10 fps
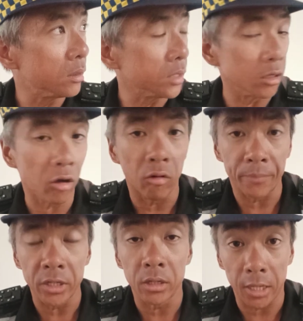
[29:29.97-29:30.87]
the law will
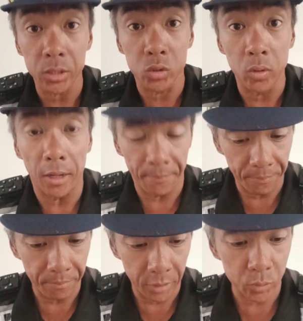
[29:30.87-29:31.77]
penalize you lah.
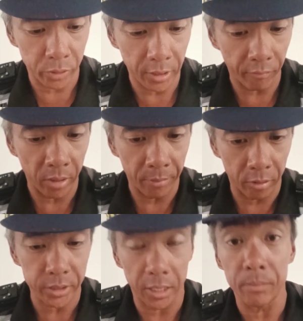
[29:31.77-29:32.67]
Let's put it that way,
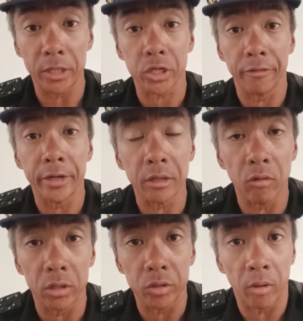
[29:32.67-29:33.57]
because like I mentioned already,
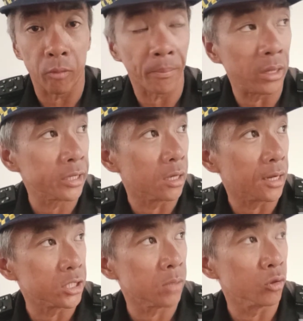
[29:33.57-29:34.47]
you're propelling a
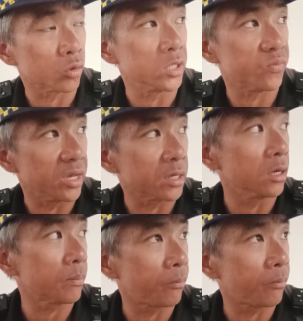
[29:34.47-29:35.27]
larger motorized vehicle,